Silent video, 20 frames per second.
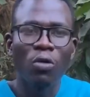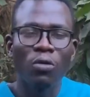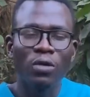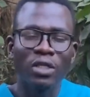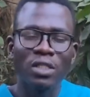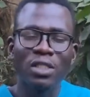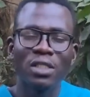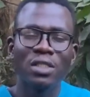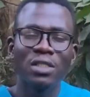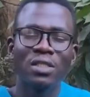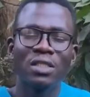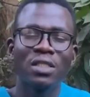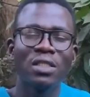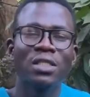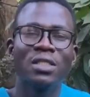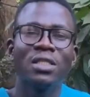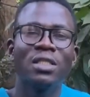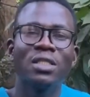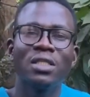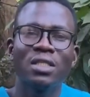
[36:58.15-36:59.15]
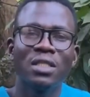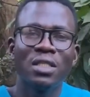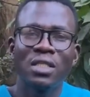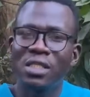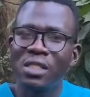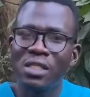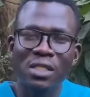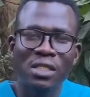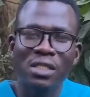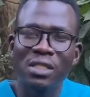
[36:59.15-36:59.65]
This
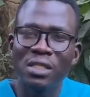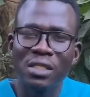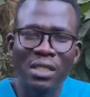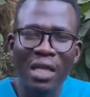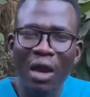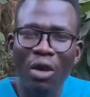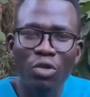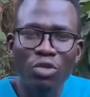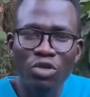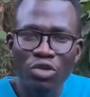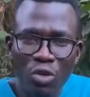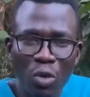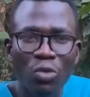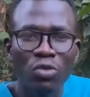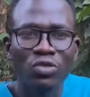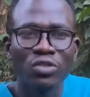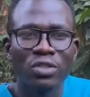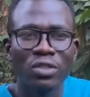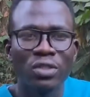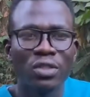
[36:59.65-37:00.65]
is now yours